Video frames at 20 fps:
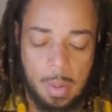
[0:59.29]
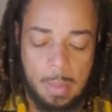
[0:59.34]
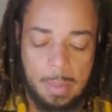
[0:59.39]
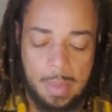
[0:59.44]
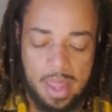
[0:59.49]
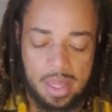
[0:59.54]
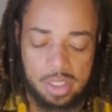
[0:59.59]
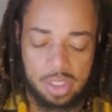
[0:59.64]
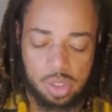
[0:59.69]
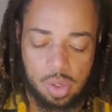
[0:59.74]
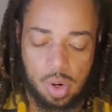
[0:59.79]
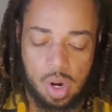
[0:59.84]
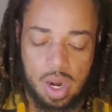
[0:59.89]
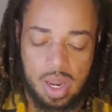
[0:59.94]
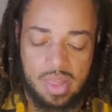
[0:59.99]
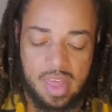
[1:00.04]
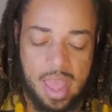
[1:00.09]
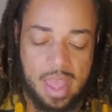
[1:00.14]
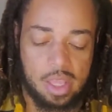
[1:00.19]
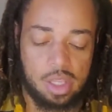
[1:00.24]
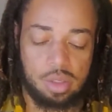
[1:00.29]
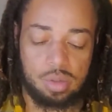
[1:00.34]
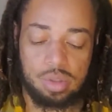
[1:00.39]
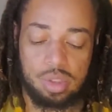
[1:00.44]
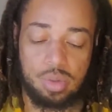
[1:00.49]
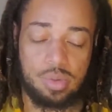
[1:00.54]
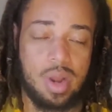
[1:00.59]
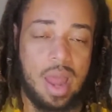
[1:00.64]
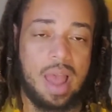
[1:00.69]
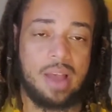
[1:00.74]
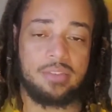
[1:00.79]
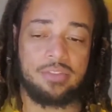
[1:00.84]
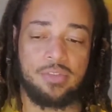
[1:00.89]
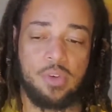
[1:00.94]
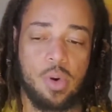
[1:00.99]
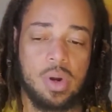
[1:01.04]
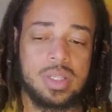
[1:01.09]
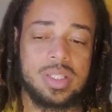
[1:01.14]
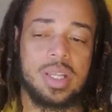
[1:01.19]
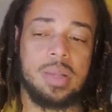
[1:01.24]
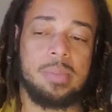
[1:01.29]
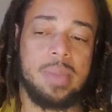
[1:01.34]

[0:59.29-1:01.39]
make sure that you do not force a